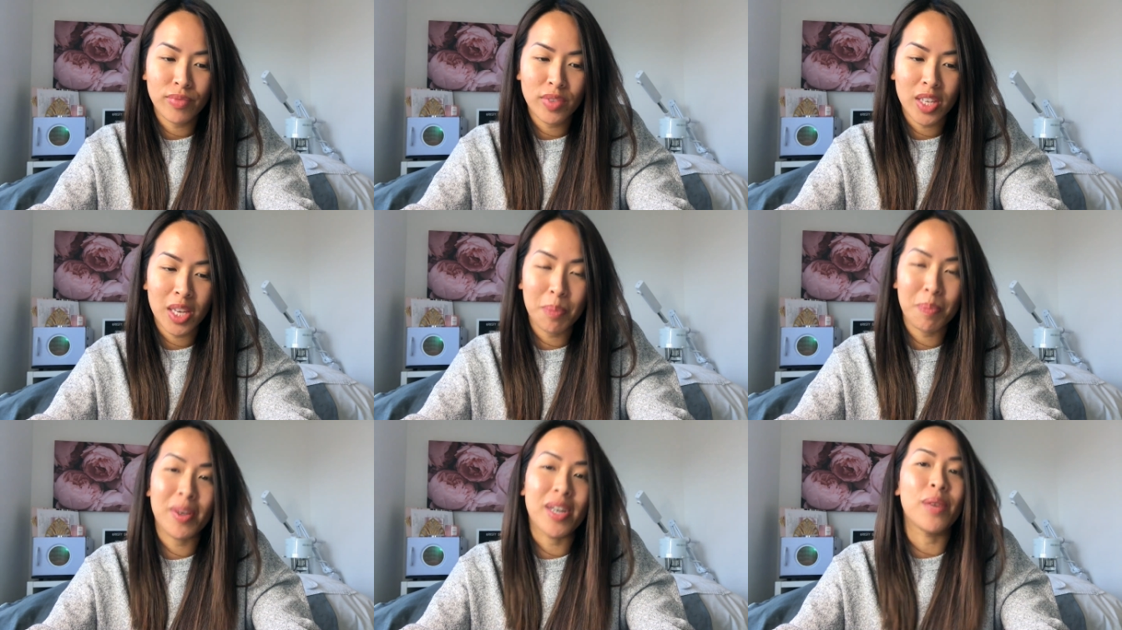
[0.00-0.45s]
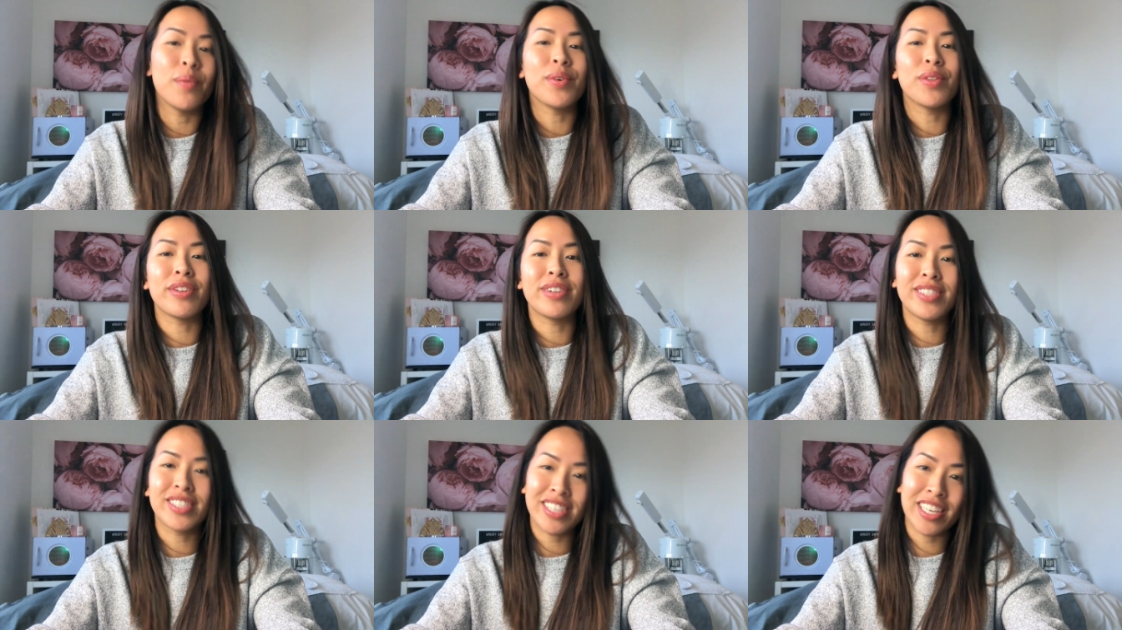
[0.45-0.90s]
keeping up with
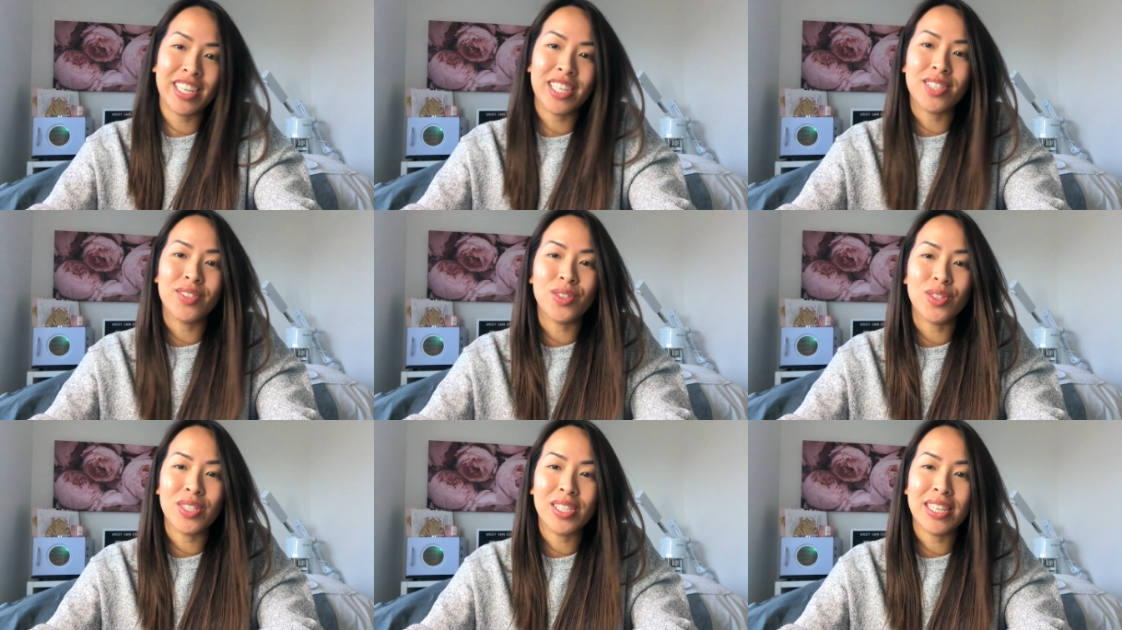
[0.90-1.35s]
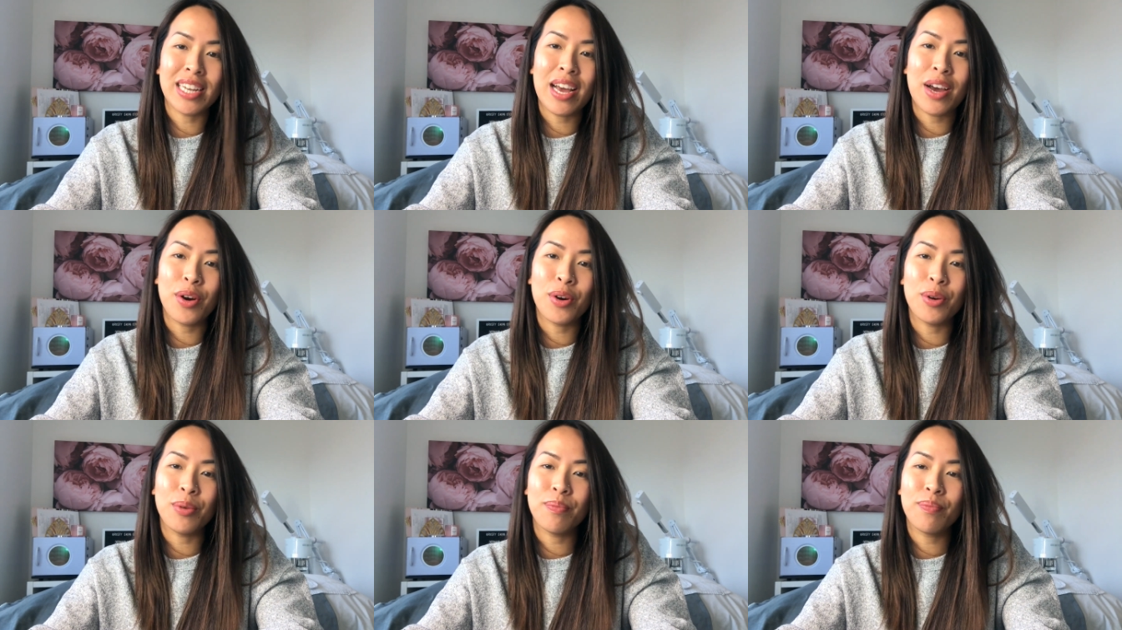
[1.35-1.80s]
their skincare routine
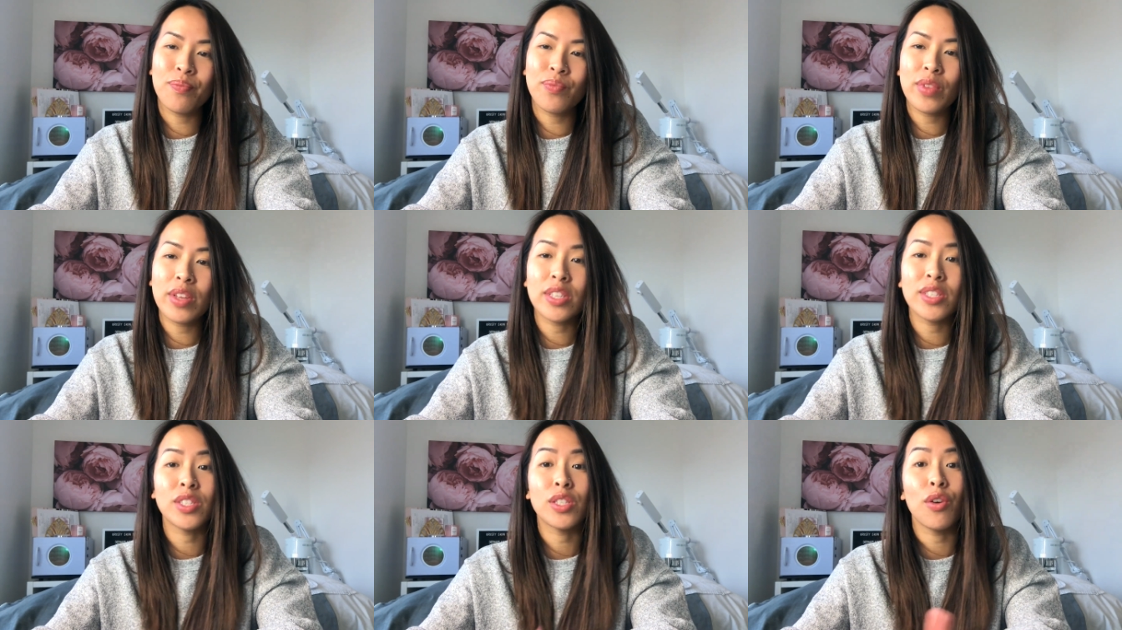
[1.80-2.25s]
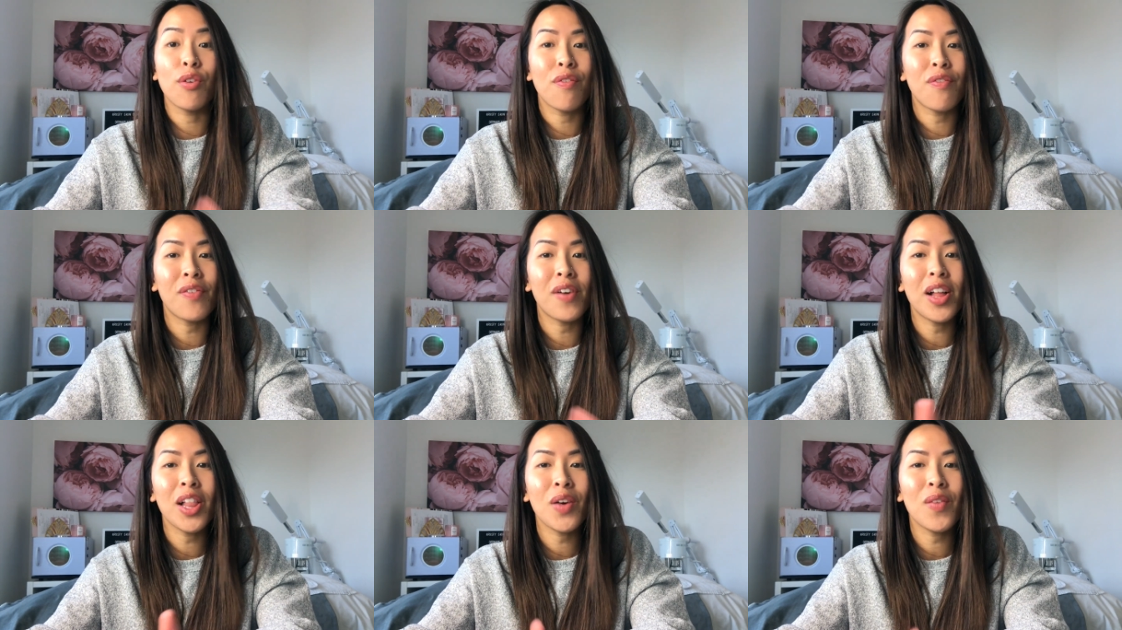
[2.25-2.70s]
at home so
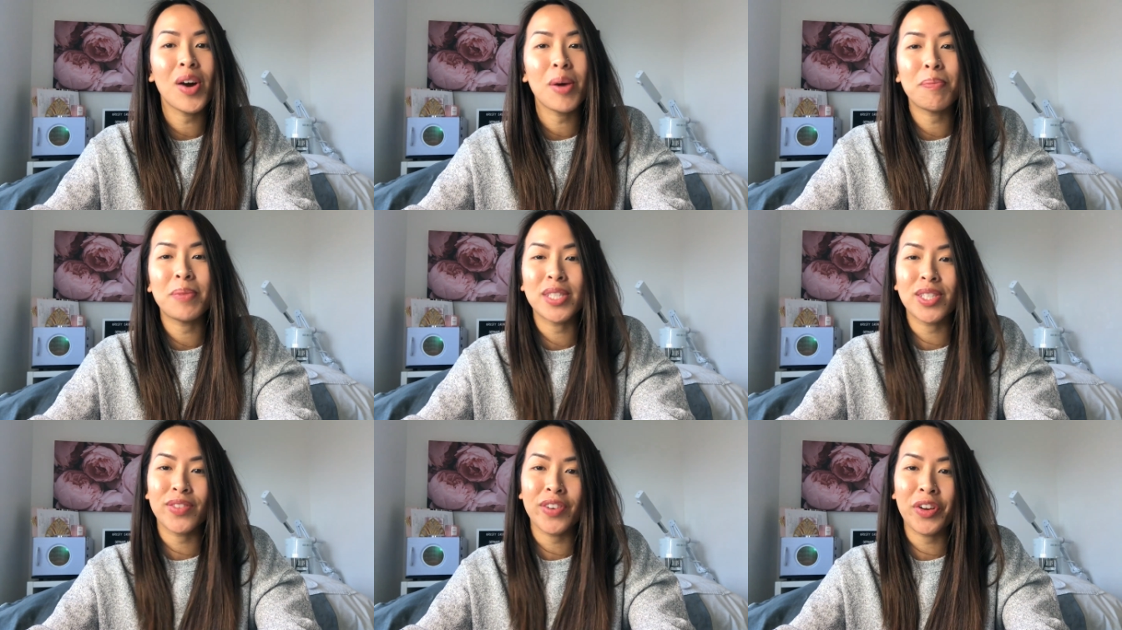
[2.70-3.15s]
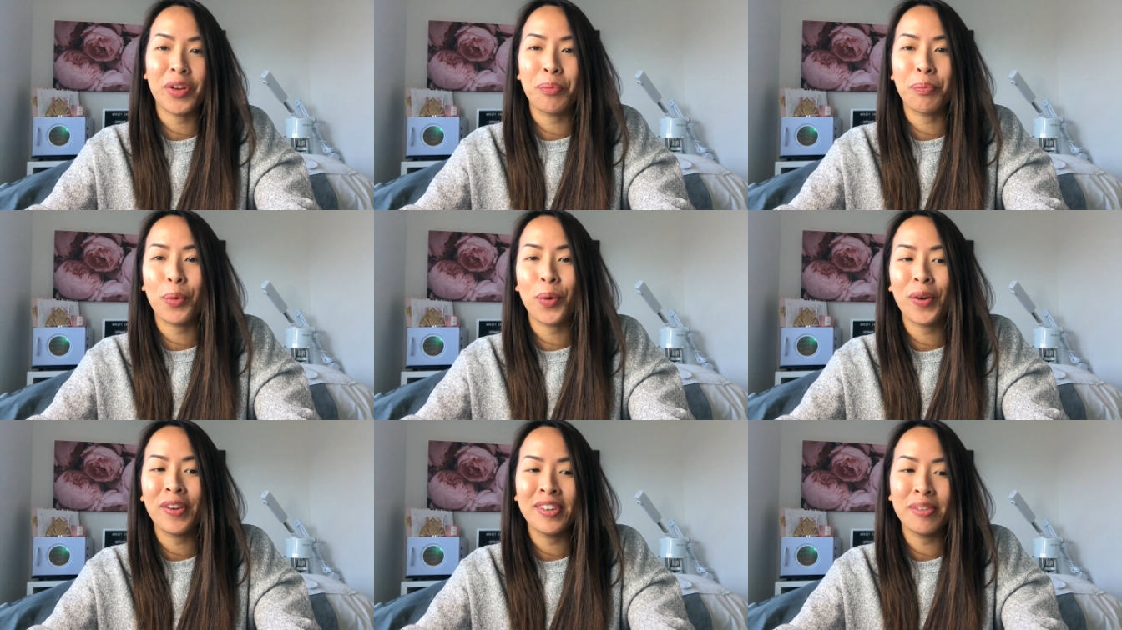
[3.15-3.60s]
follow up is very
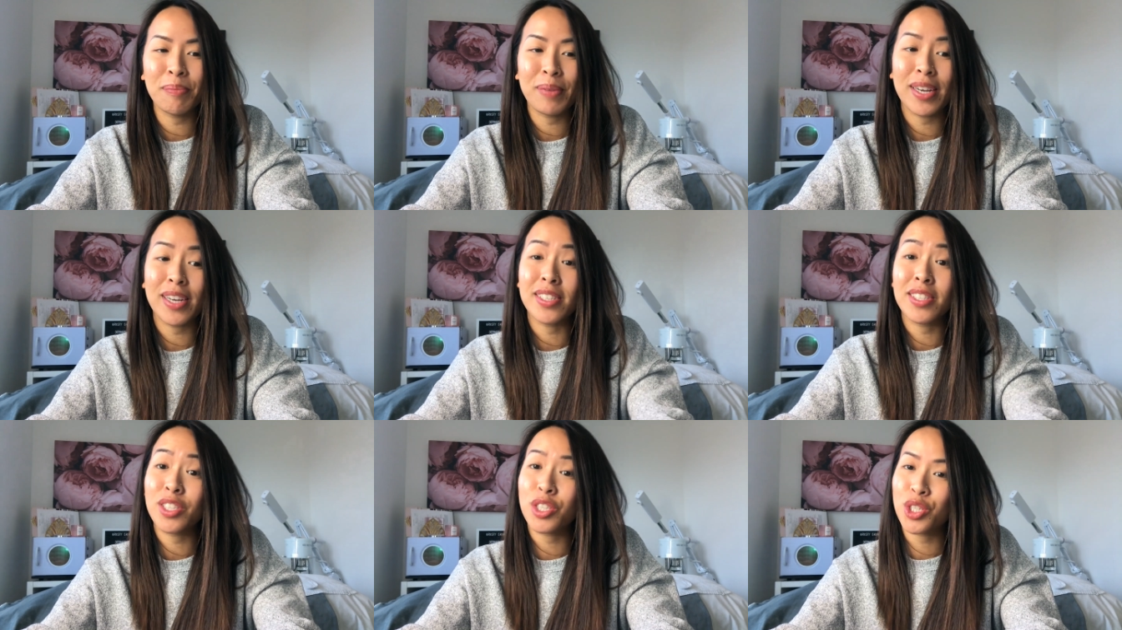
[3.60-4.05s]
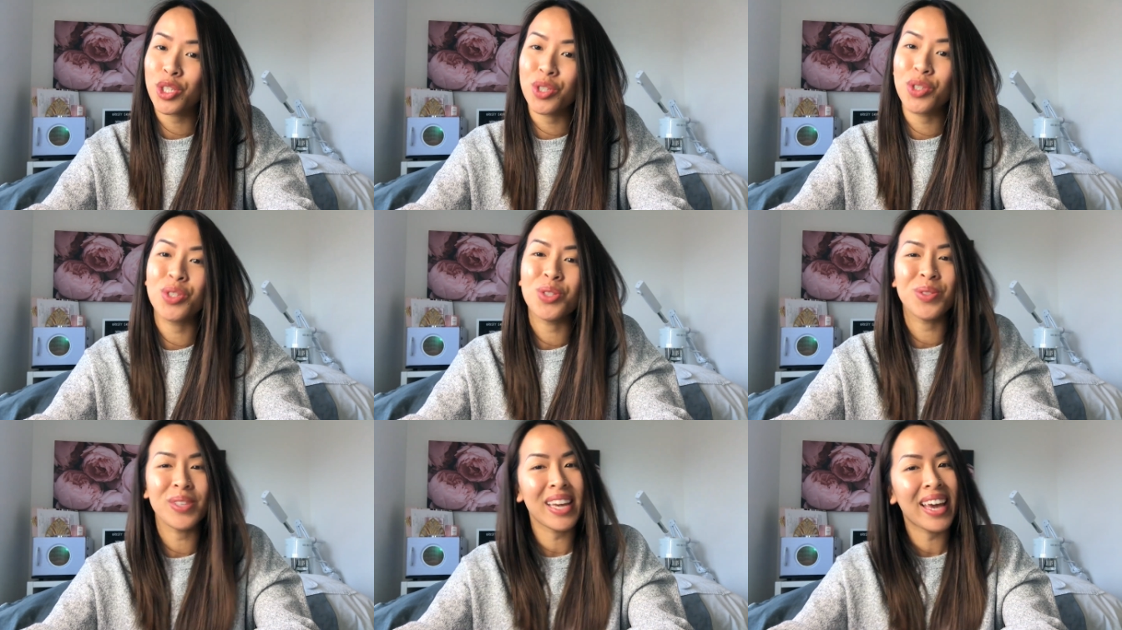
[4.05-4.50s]
important because it
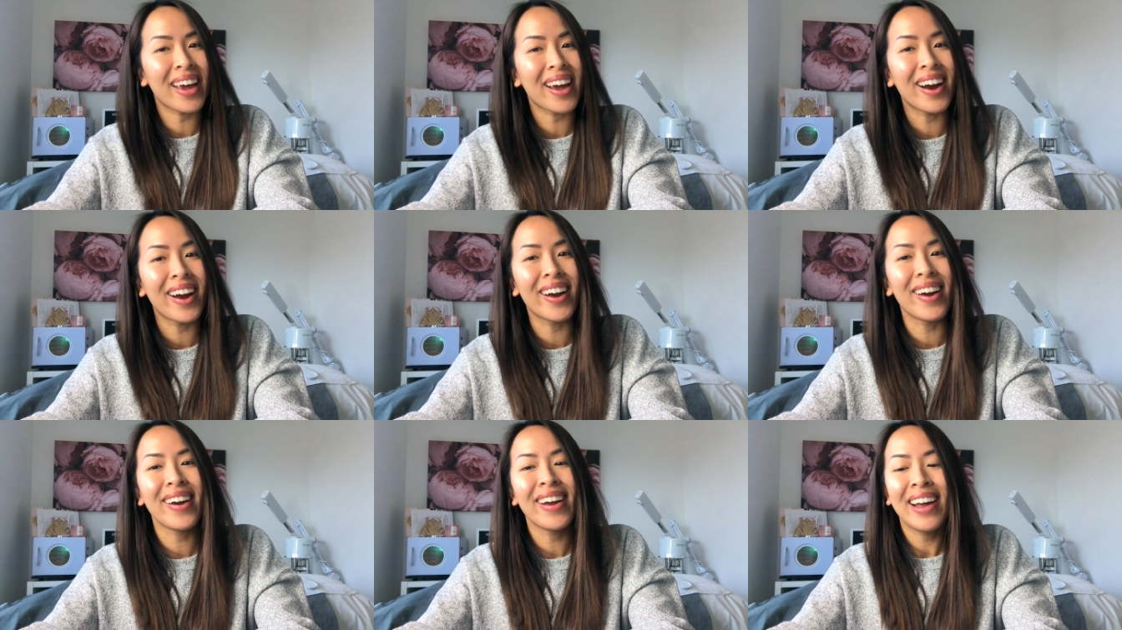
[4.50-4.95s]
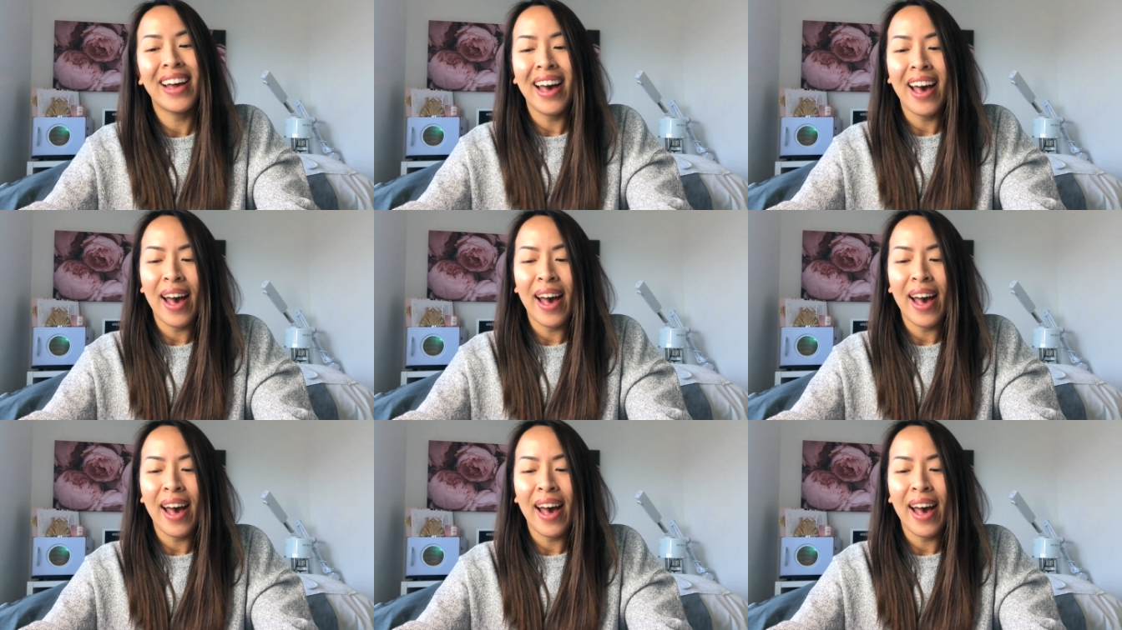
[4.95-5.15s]
shows you care.